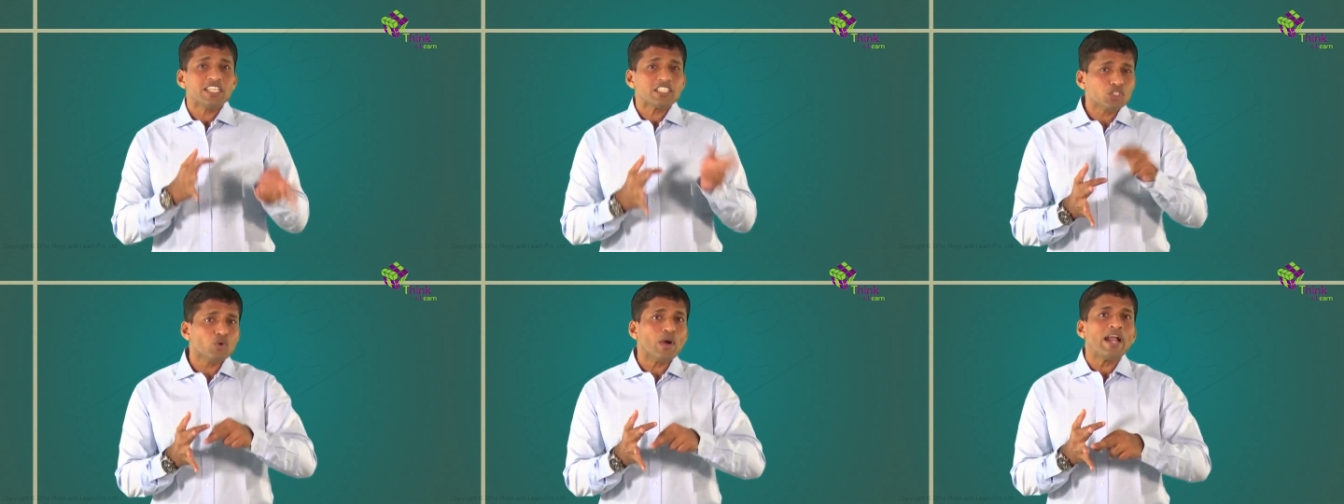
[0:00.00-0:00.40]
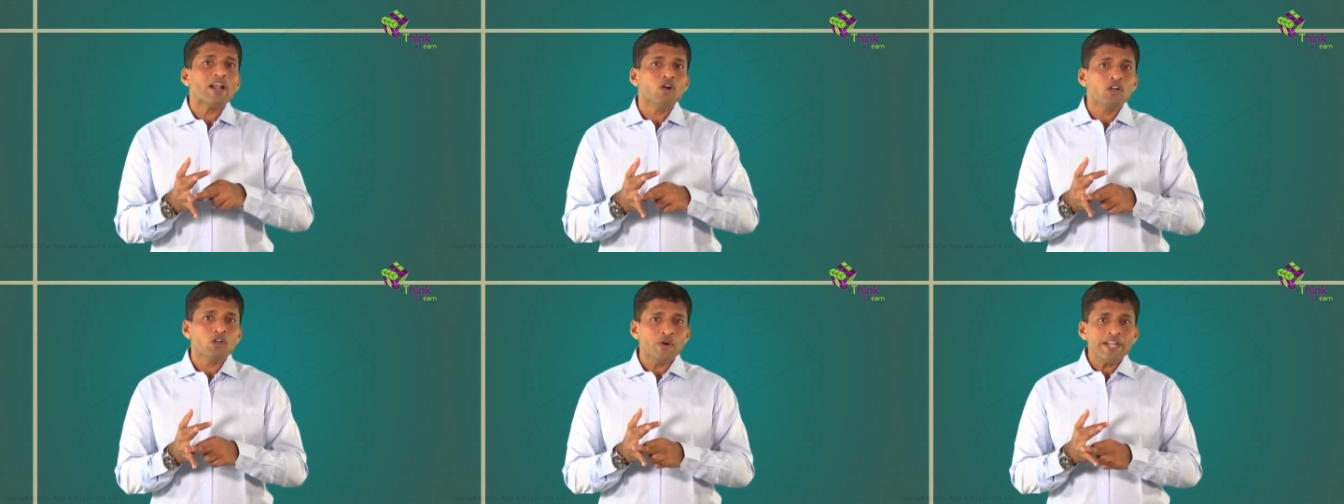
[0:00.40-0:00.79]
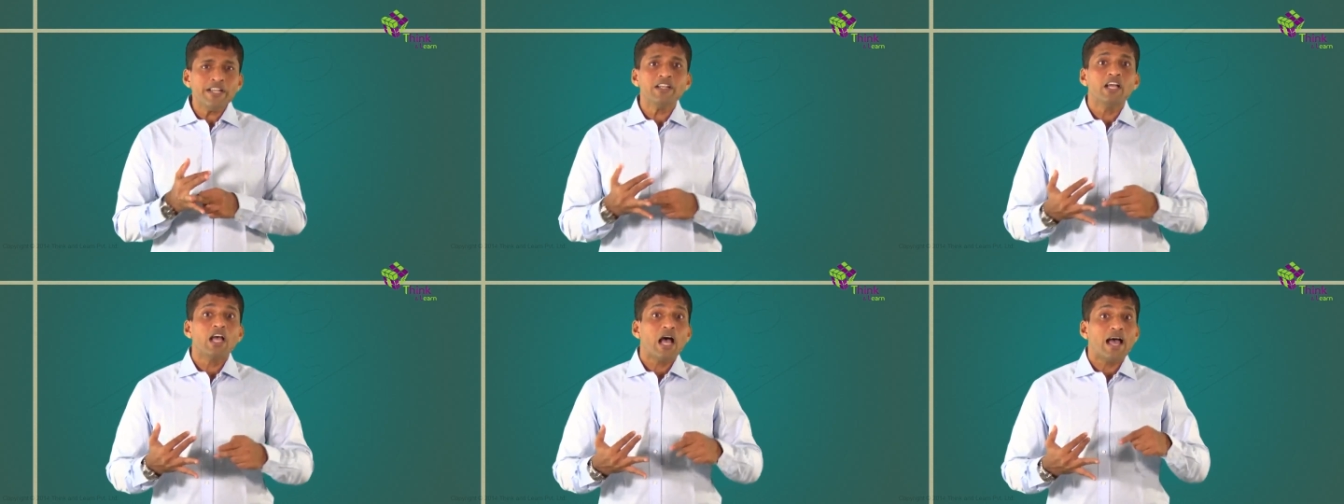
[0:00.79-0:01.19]
Just to add on to
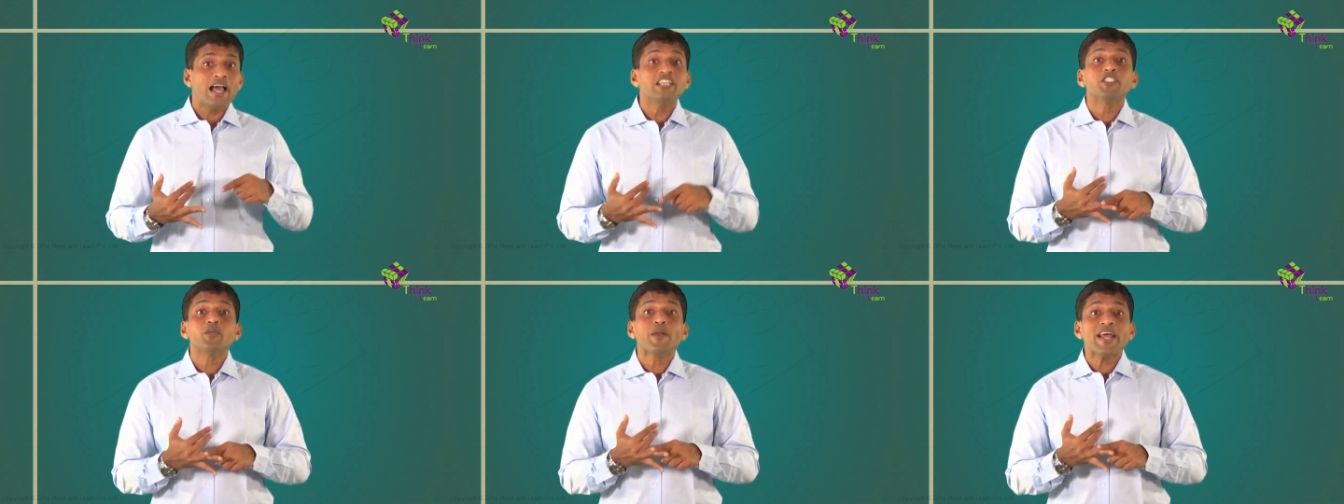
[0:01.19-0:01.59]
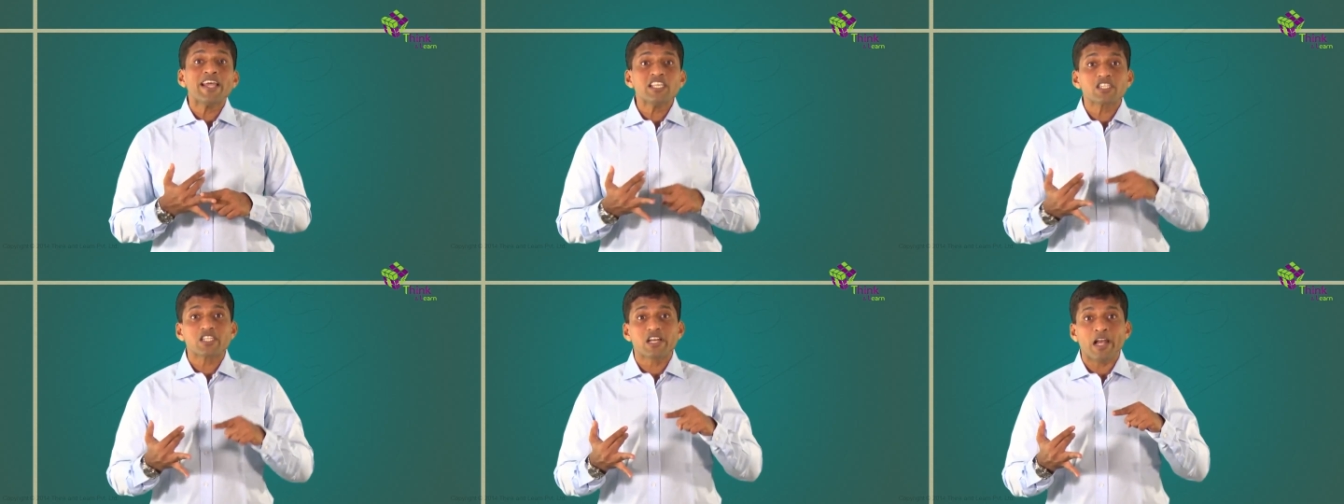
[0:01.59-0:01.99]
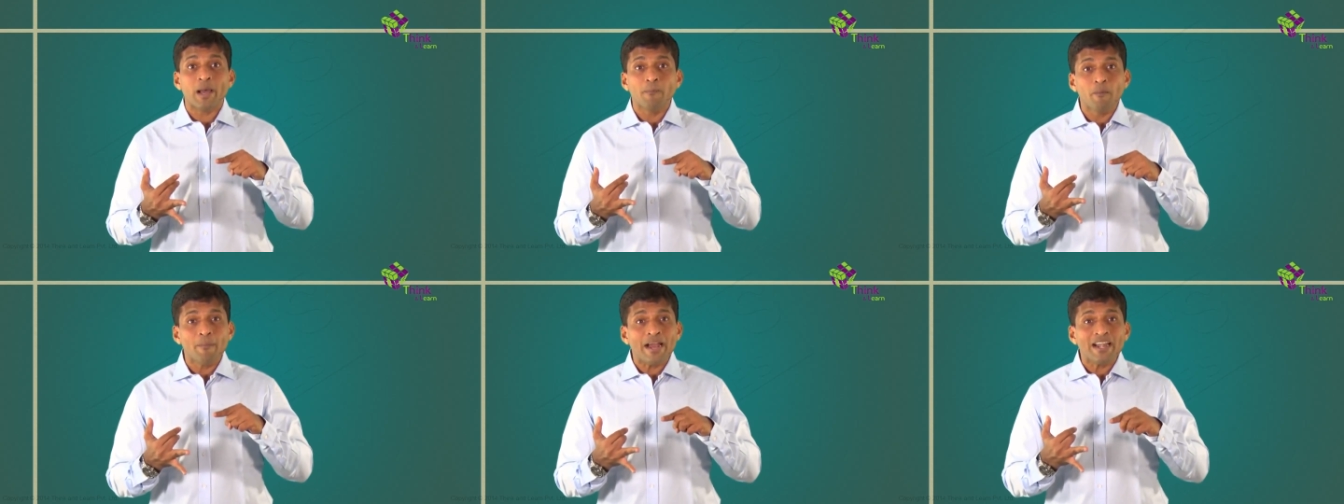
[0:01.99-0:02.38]
it, algebra is
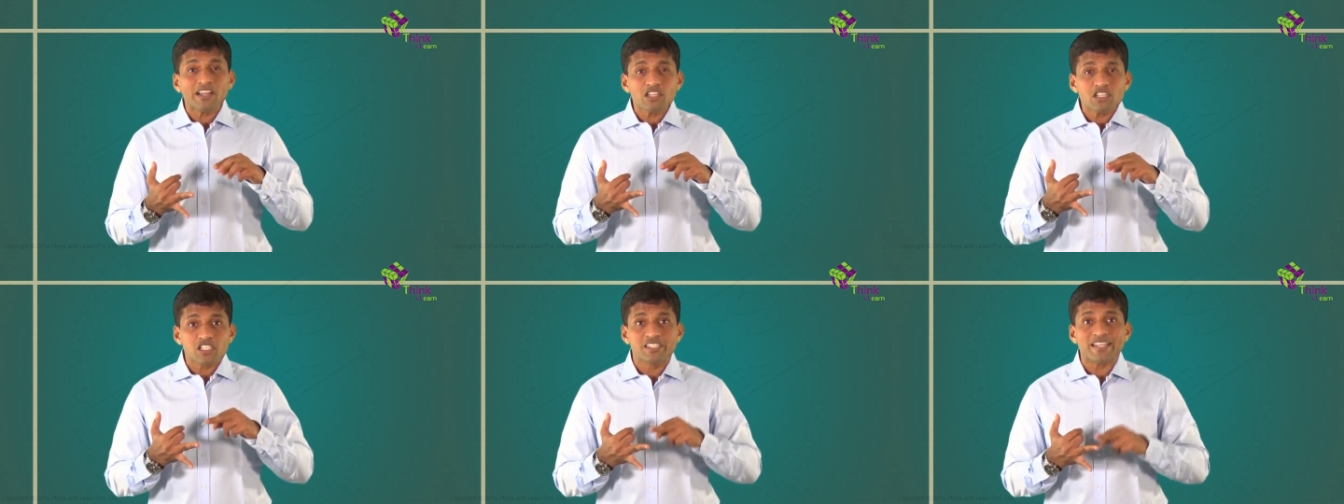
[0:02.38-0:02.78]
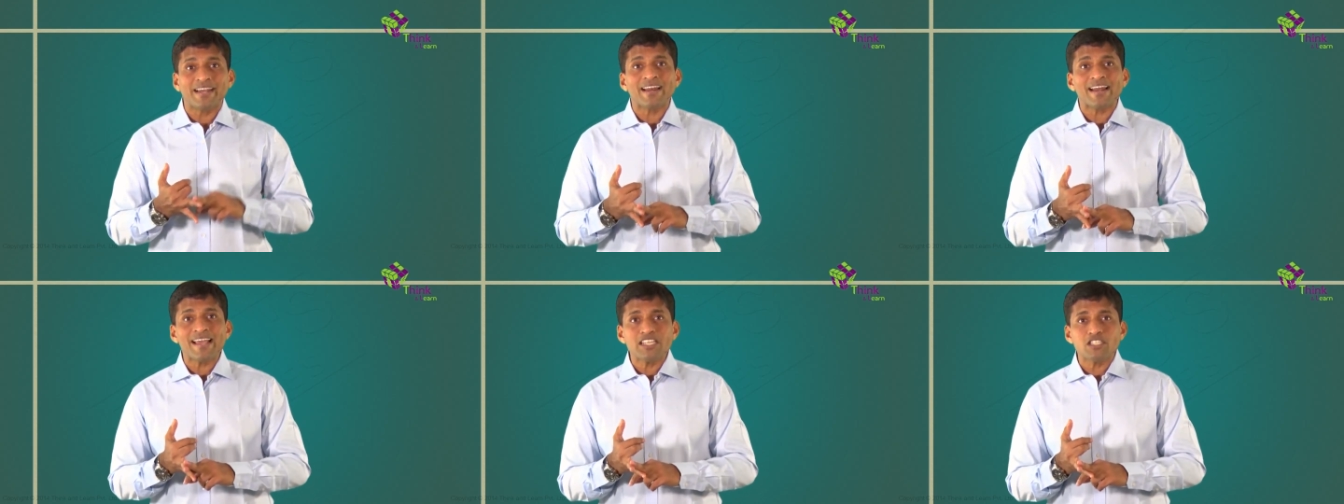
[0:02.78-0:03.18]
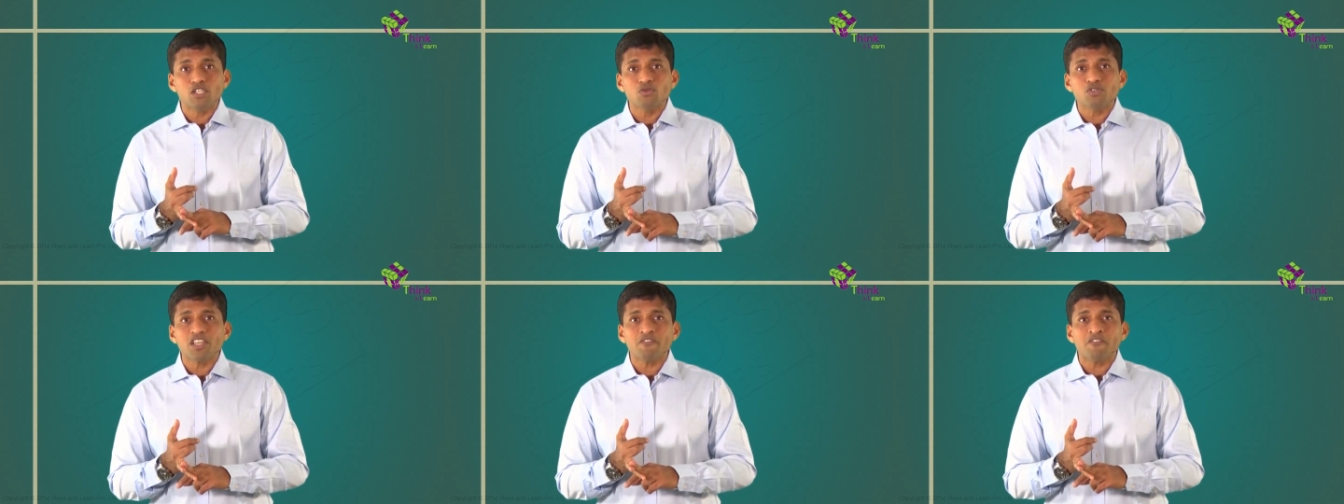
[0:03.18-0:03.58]
number patterns generalized
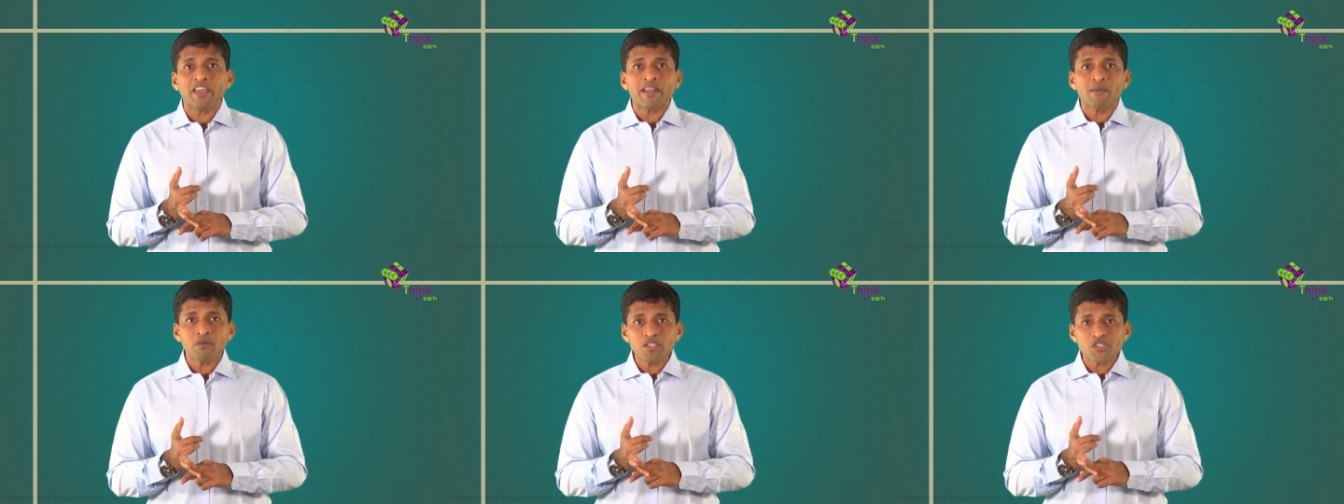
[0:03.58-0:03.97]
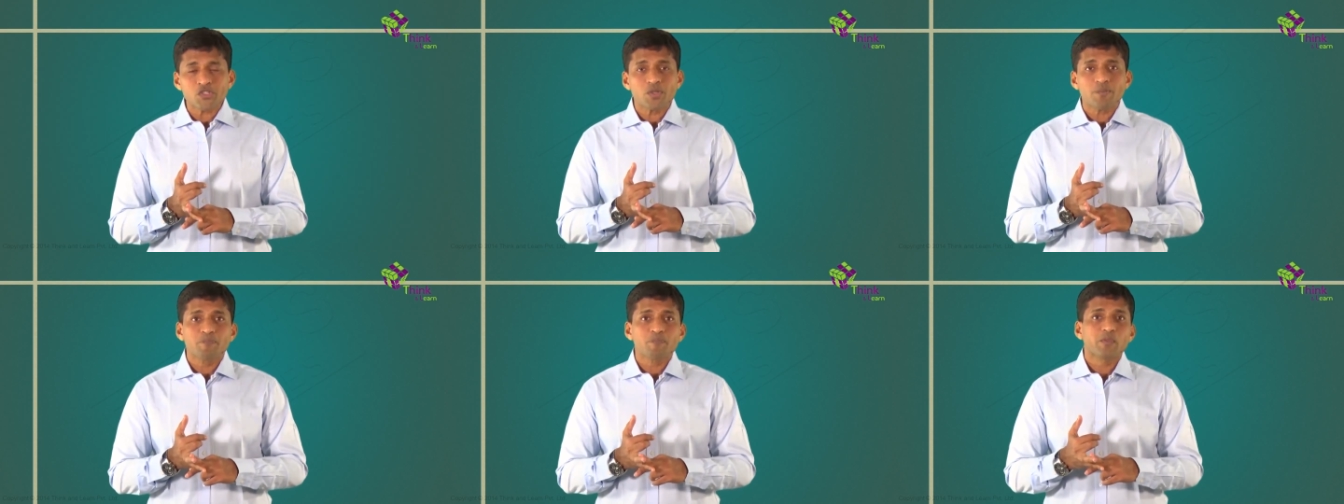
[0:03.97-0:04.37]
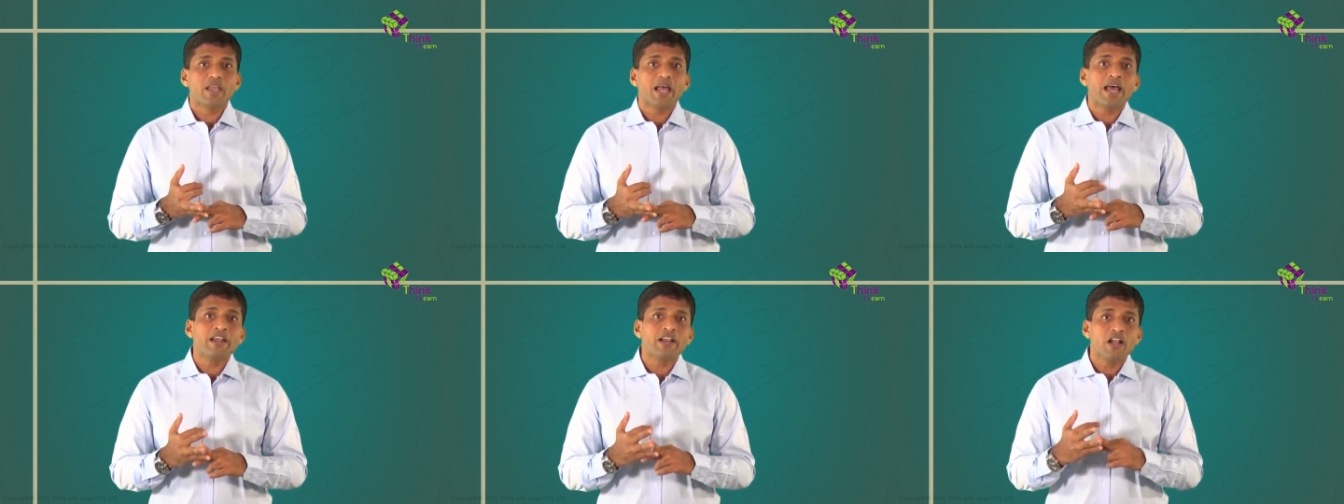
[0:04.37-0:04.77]
using variables.
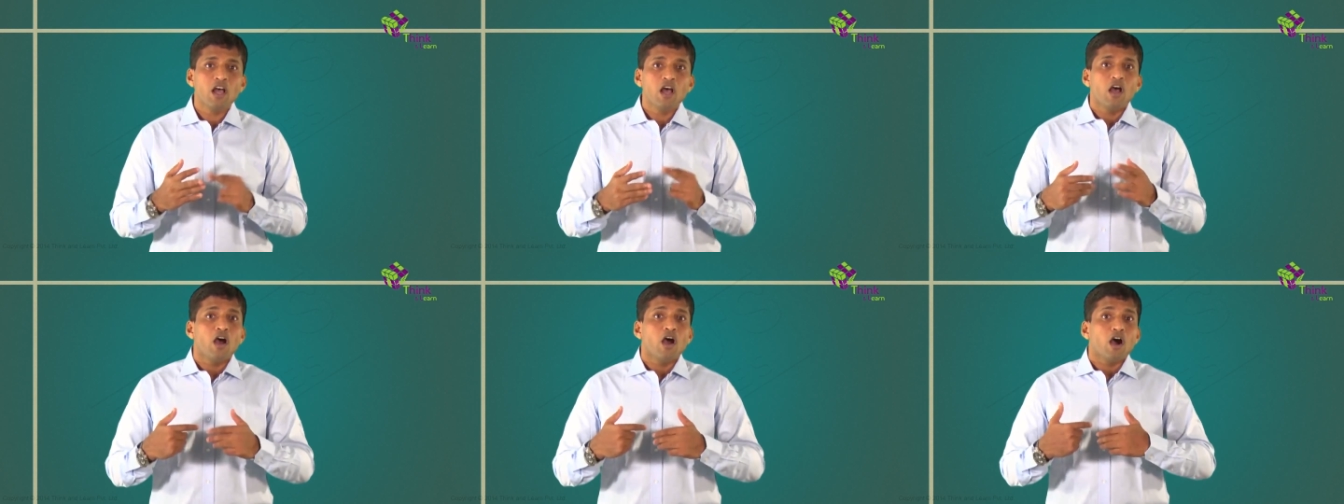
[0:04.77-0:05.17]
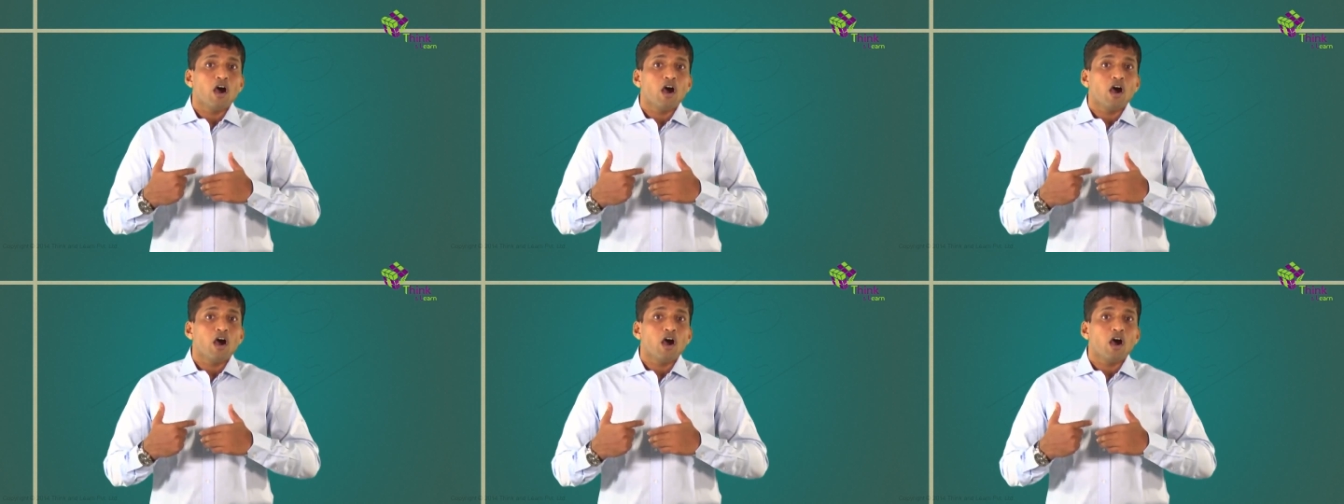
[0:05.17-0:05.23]
And